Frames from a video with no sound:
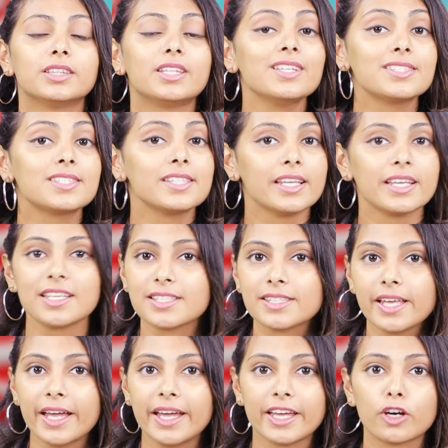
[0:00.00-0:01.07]
This is
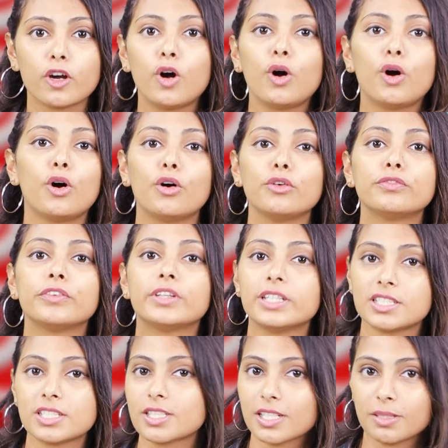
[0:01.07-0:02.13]
the era of
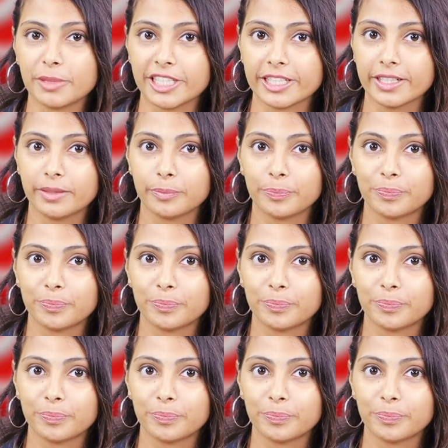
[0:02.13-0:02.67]
digital media.